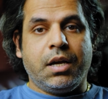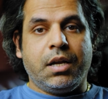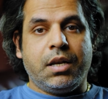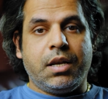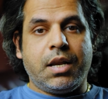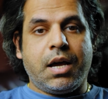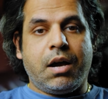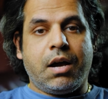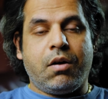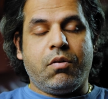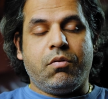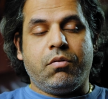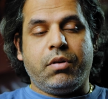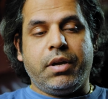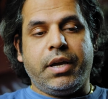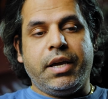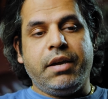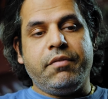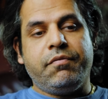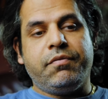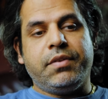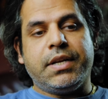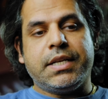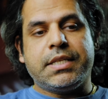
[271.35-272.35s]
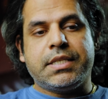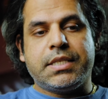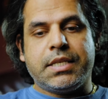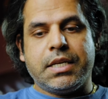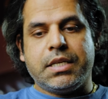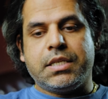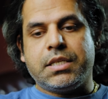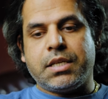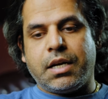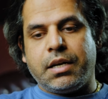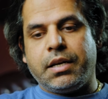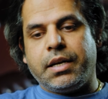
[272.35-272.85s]
Now, if let's say
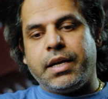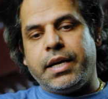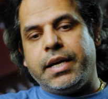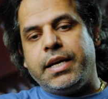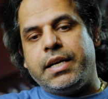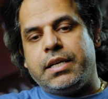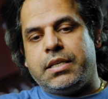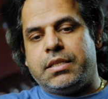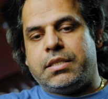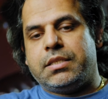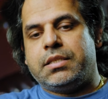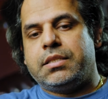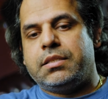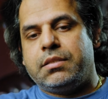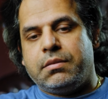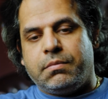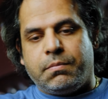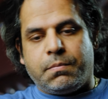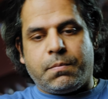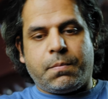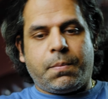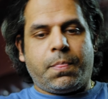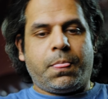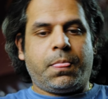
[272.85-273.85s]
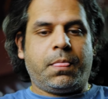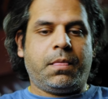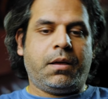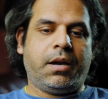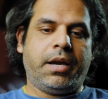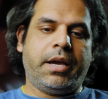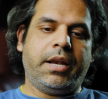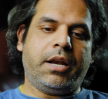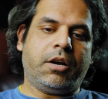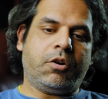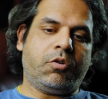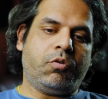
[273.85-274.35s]
sun is
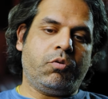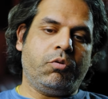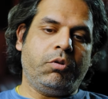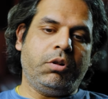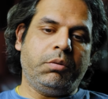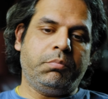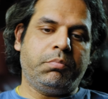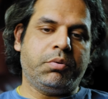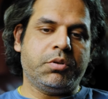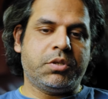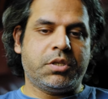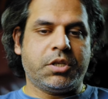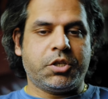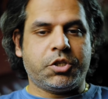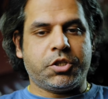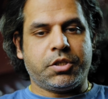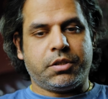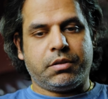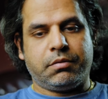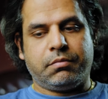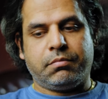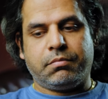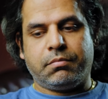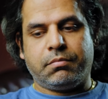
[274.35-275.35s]
in a cruel position,